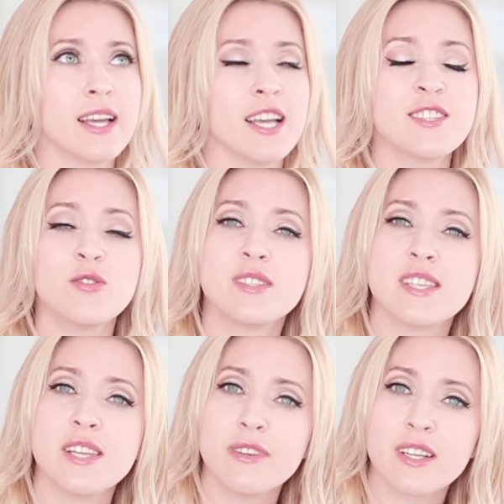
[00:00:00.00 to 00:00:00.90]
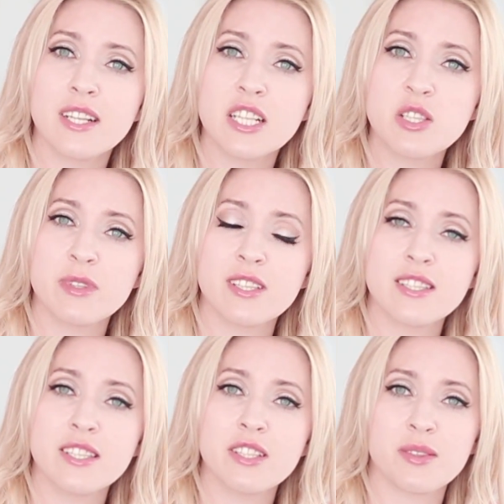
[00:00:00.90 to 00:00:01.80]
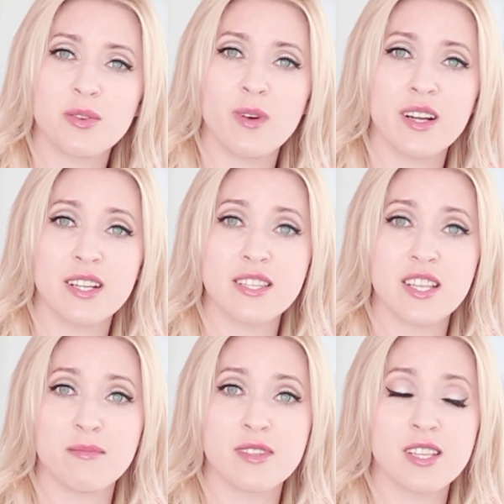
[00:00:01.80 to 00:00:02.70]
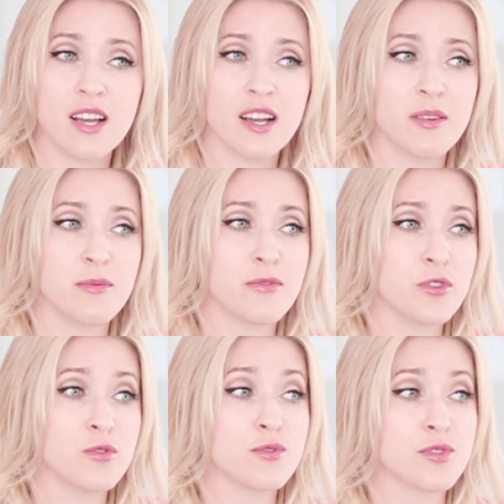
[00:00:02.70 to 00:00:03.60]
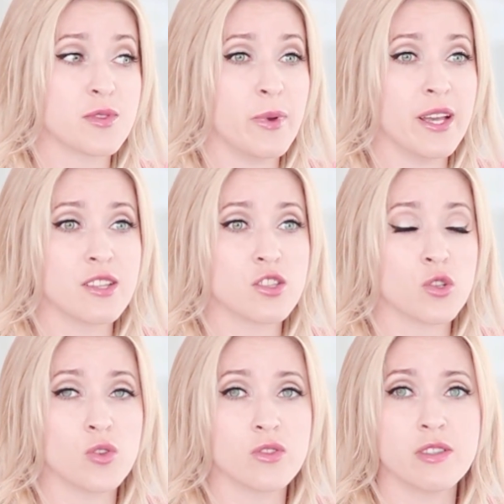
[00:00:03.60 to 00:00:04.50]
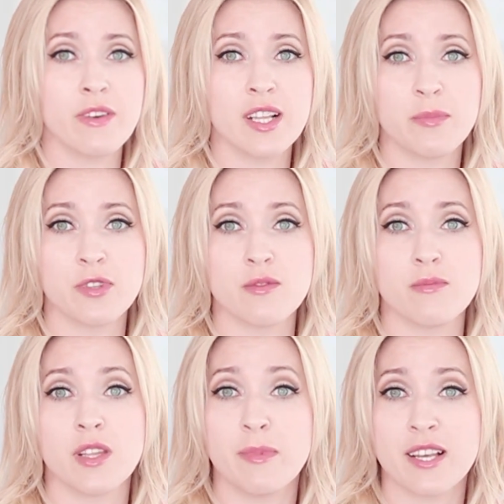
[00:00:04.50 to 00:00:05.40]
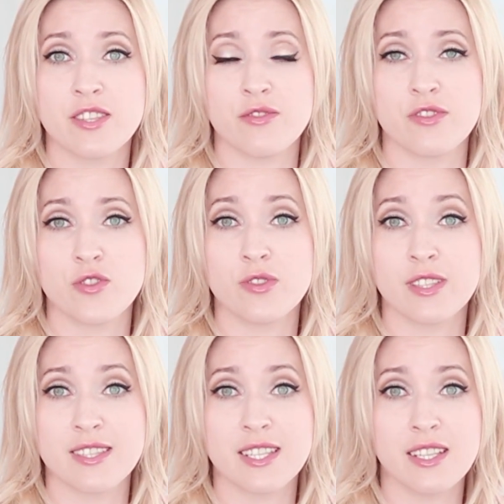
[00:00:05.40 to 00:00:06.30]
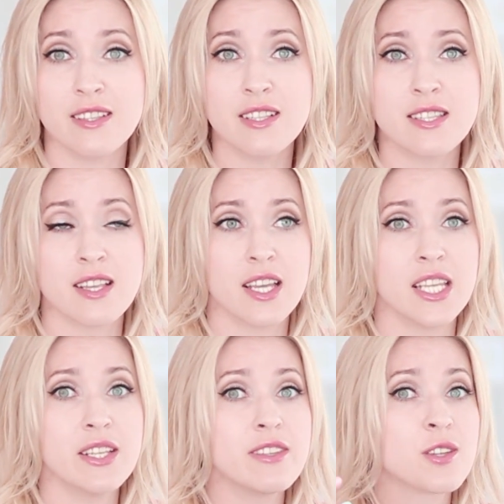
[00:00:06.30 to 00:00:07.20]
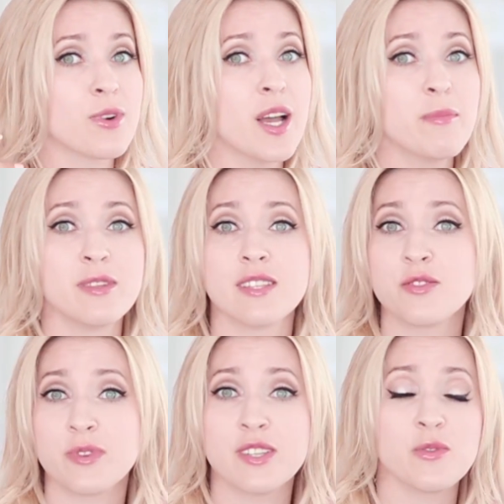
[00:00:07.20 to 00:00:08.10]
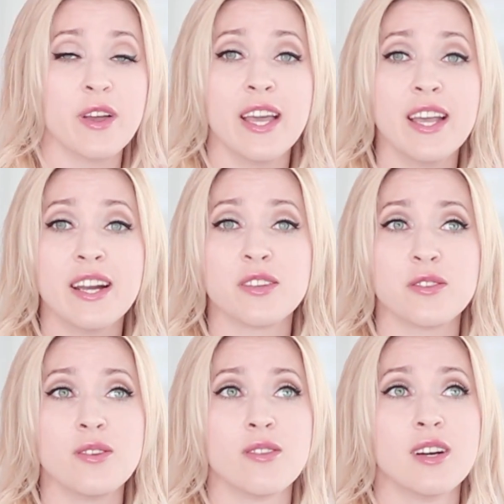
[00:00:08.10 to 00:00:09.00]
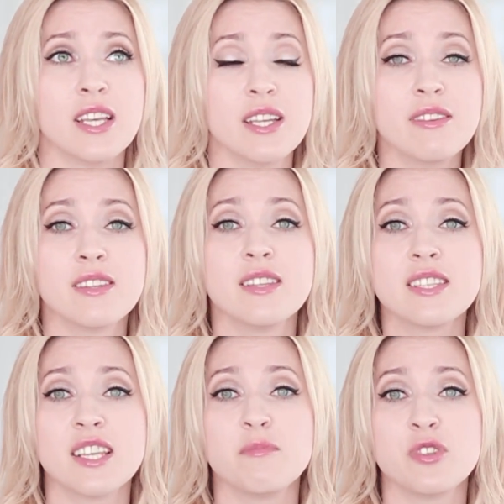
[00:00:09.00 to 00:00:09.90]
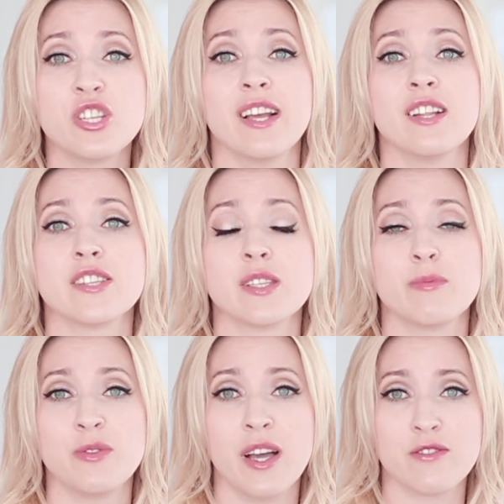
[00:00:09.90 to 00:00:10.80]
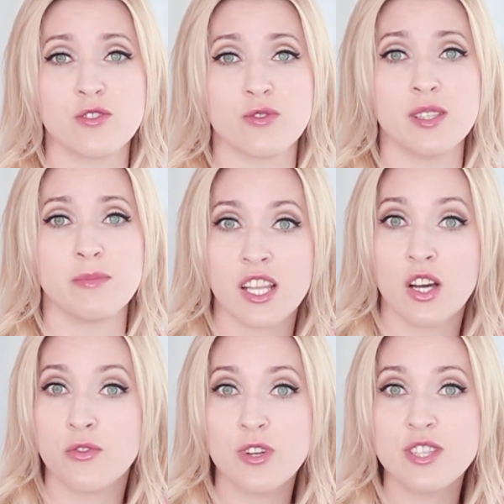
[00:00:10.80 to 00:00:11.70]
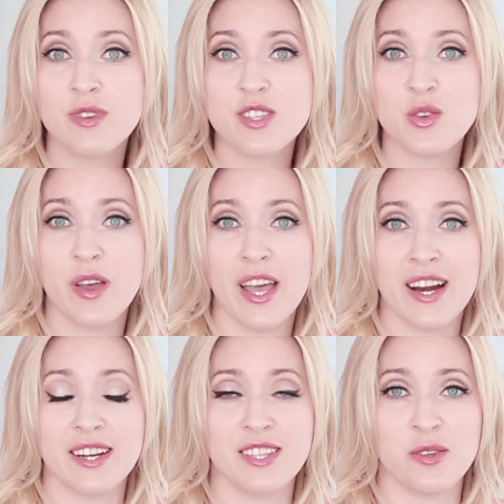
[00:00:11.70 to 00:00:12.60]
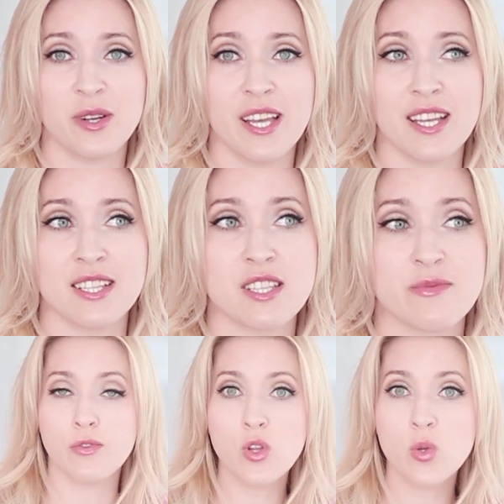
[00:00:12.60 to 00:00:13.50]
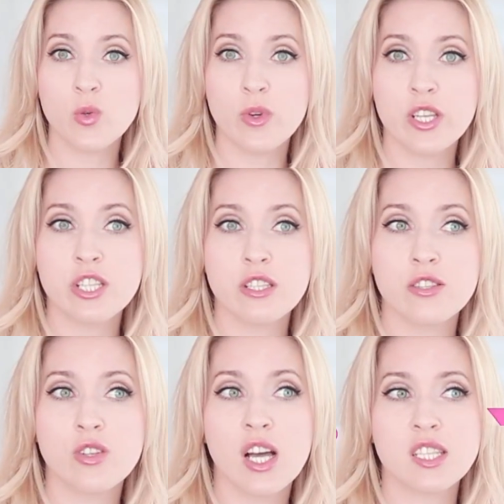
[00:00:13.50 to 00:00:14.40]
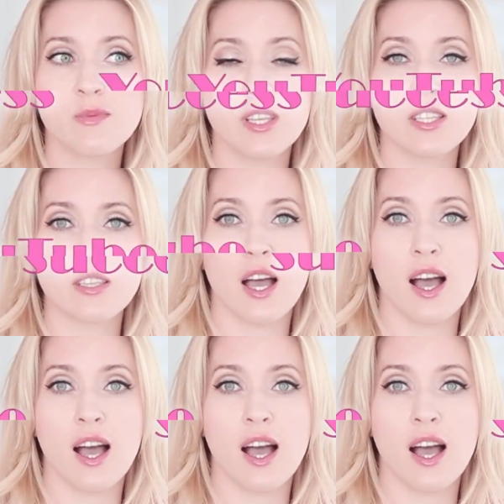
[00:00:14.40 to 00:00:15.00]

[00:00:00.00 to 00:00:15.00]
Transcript: is not difficult, but it still requires some time for you to spend on developing and mastering certain skills, even grabbing a strand of hair, you know, even this can be challenging when you have to keep 4 strands of hair in your hands. The following question that you ask me is,